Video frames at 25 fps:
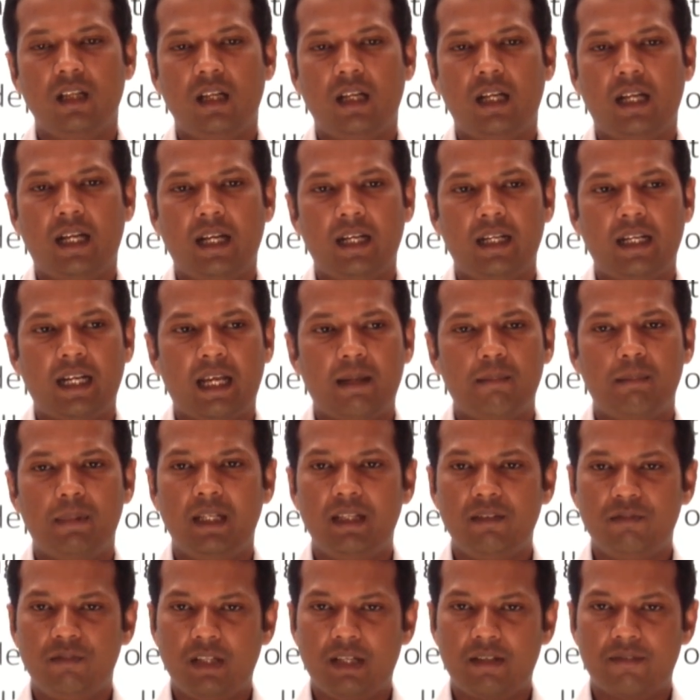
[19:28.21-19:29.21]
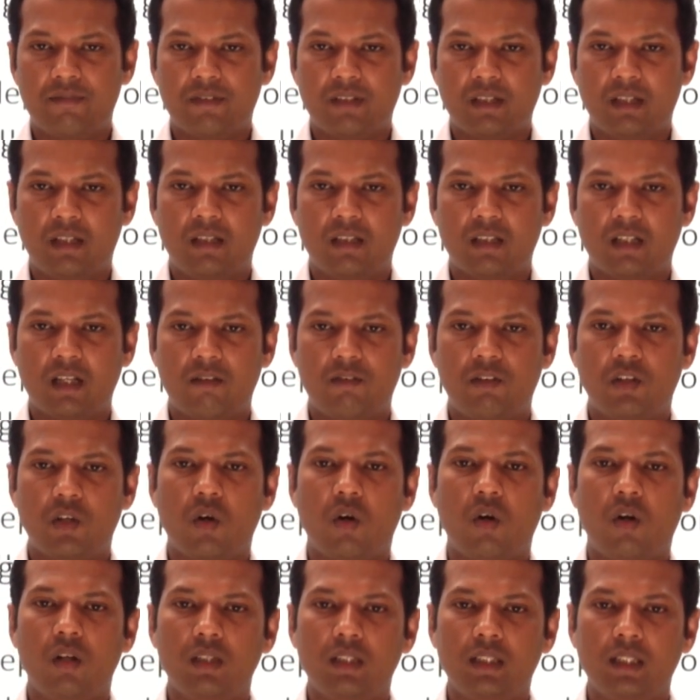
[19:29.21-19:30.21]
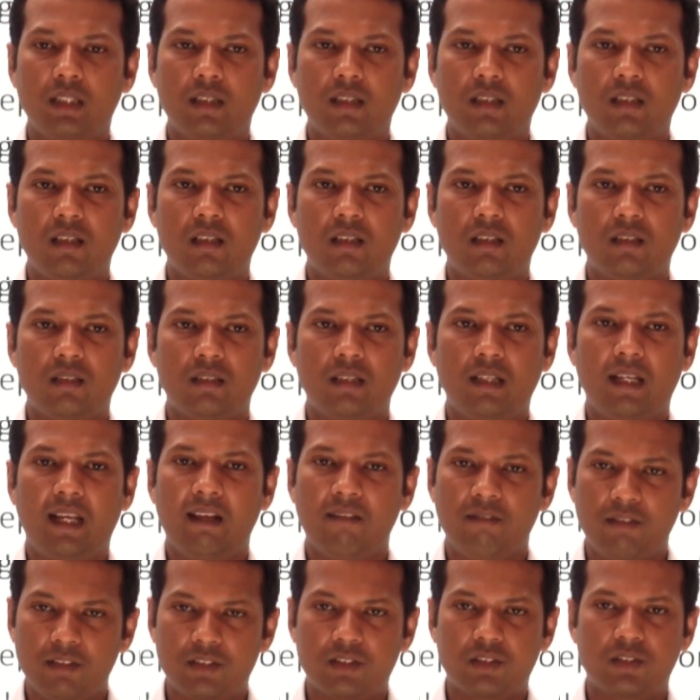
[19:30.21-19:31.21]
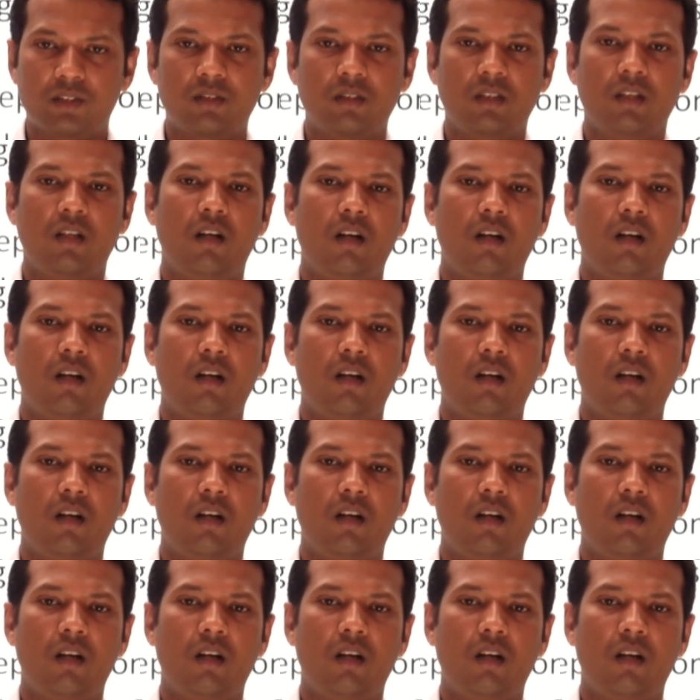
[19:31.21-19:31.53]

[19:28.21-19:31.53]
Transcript: and I believe we have covered all the levels